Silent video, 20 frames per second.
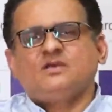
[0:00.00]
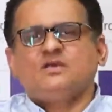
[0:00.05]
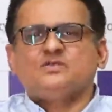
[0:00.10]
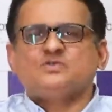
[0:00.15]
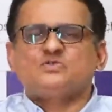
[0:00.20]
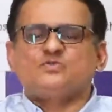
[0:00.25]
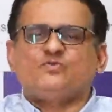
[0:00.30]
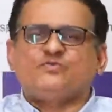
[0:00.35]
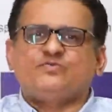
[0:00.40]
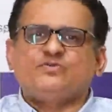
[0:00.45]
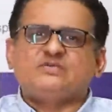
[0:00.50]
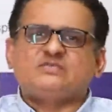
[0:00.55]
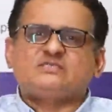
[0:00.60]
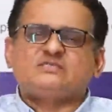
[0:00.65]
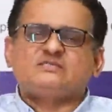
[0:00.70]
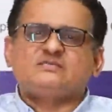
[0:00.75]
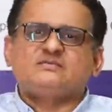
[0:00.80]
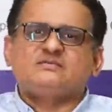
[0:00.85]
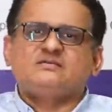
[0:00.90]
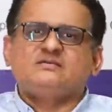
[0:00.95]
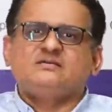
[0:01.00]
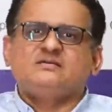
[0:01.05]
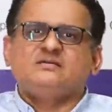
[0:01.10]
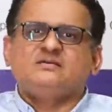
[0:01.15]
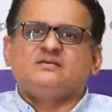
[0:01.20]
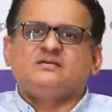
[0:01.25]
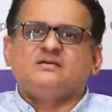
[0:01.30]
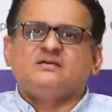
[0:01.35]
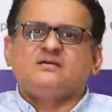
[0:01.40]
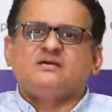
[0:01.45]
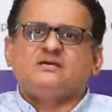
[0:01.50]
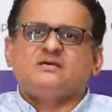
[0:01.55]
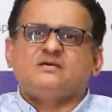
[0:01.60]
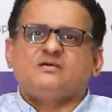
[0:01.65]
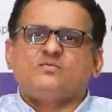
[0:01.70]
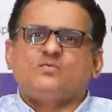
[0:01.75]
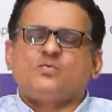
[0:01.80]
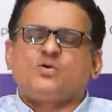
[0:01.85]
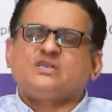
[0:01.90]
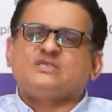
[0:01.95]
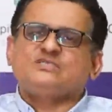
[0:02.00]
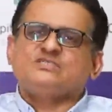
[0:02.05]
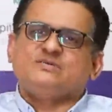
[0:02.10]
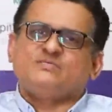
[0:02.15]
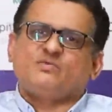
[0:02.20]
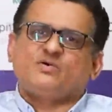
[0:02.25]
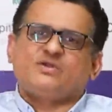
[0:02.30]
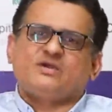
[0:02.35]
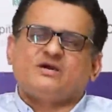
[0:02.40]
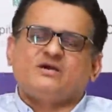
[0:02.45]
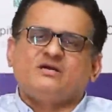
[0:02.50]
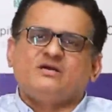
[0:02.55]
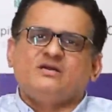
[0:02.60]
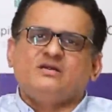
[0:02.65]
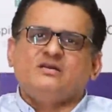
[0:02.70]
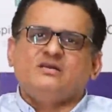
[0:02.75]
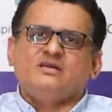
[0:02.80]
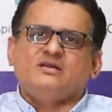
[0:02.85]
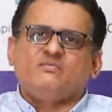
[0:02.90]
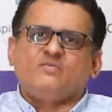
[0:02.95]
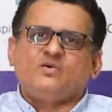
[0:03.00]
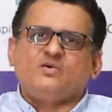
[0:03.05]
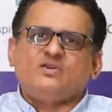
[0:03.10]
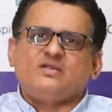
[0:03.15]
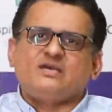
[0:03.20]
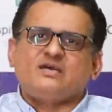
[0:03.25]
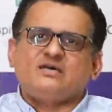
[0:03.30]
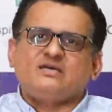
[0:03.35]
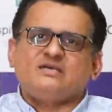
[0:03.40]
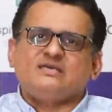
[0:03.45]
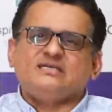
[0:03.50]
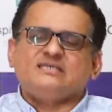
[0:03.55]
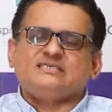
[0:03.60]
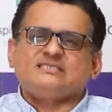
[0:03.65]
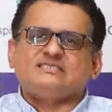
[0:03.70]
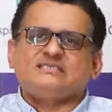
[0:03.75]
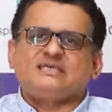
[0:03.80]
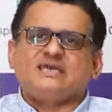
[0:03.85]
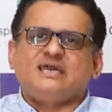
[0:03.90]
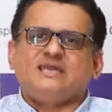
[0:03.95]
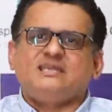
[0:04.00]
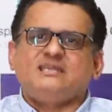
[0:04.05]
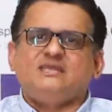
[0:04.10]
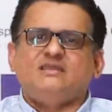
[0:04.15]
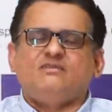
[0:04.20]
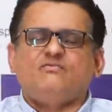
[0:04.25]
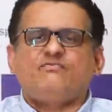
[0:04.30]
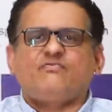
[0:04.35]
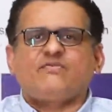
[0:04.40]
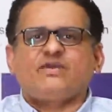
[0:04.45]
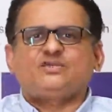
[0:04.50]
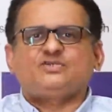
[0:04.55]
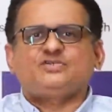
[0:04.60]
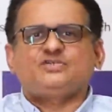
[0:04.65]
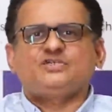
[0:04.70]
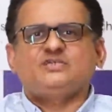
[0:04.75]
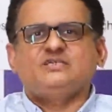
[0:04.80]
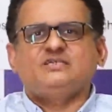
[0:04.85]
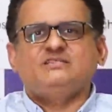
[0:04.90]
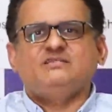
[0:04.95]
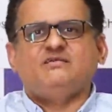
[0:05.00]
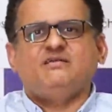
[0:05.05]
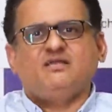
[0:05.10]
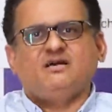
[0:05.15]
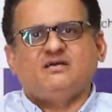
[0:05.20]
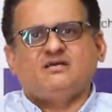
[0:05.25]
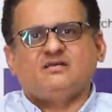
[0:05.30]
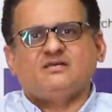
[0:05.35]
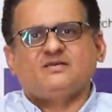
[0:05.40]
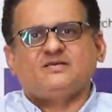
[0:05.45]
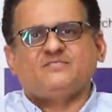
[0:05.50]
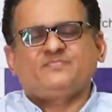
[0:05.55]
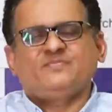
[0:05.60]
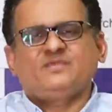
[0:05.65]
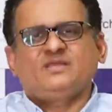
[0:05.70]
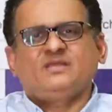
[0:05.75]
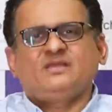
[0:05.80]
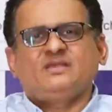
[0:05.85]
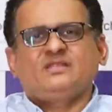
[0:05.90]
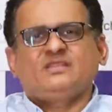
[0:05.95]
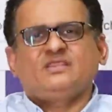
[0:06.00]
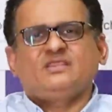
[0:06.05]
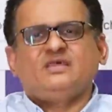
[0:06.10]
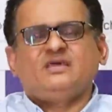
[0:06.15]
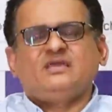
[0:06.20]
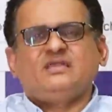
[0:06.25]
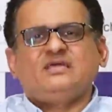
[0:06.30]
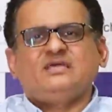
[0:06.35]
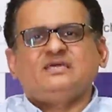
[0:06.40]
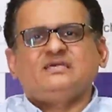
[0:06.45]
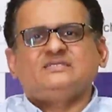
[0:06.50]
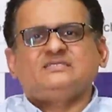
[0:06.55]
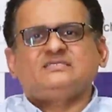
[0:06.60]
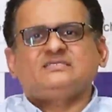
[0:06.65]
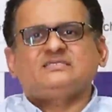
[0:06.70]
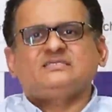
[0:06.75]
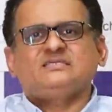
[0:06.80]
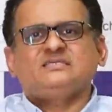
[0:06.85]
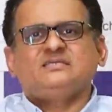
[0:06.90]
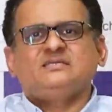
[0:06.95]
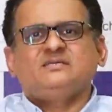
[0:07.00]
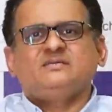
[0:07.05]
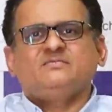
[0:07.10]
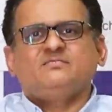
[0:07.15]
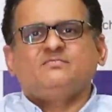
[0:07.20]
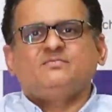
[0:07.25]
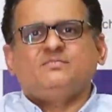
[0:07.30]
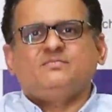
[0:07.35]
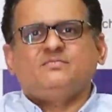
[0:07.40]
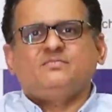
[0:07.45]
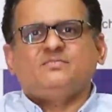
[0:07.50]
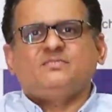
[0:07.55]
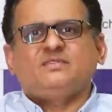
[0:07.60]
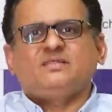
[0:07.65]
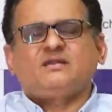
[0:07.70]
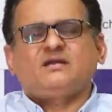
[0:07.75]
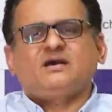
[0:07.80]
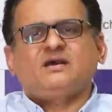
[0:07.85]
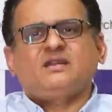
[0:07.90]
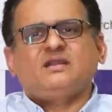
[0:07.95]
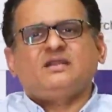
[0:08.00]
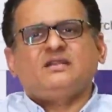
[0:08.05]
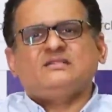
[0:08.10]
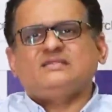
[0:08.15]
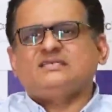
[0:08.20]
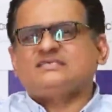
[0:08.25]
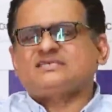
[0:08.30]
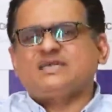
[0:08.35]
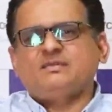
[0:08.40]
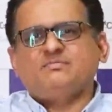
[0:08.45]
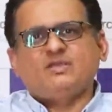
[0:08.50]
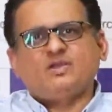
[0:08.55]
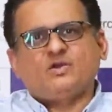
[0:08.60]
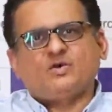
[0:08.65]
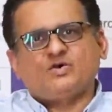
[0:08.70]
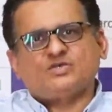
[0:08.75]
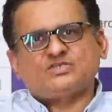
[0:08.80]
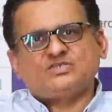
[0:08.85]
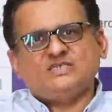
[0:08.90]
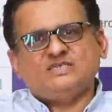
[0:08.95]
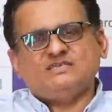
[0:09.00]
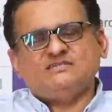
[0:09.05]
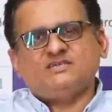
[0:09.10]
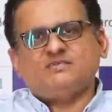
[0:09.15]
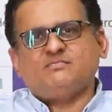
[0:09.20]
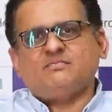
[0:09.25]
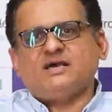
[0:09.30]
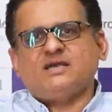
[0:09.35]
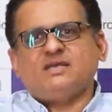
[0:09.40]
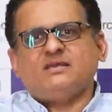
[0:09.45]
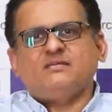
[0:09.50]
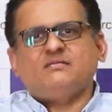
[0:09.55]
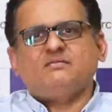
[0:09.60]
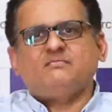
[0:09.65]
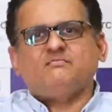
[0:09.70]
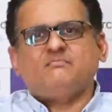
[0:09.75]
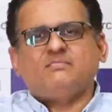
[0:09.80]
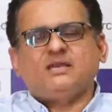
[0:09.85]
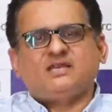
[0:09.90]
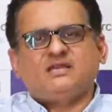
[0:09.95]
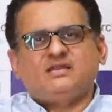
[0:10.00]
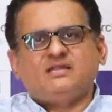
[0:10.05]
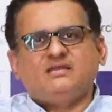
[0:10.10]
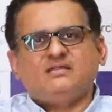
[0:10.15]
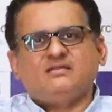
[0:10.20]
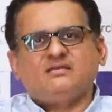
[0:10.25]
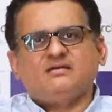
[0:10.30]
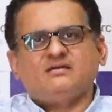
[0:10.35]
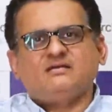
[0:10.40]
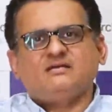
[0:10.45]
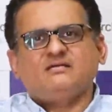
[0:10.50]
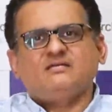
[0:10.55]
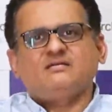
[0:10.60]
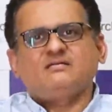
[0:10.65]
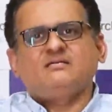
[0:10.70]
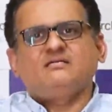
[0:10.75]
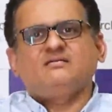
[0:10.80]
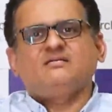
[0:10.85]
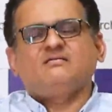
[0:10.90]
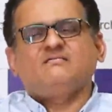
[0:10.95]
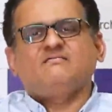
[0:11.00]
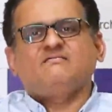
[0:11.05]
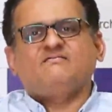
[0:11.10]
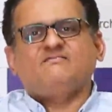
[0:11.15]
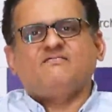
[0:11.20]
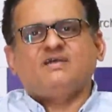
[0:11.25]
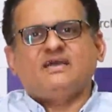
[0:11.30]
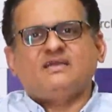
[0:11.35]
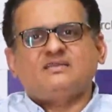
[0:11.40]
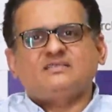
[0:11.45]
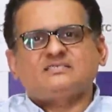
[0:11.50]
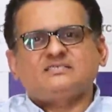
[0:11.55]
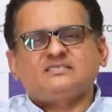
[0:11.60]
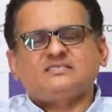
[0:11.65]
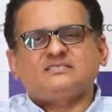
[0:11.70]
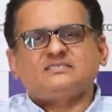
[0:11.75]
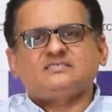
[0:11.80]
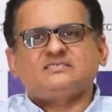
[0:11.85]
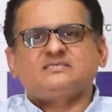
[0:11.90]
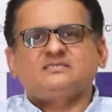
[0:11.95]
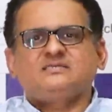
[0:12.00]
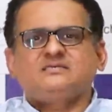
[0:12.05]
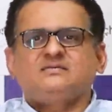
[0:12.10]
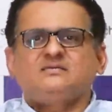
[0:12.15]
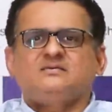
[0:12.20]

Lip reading: So first, what is pneumonia? Pneumonia is an infection in the lung. This can be caused either by bacteria, viruses,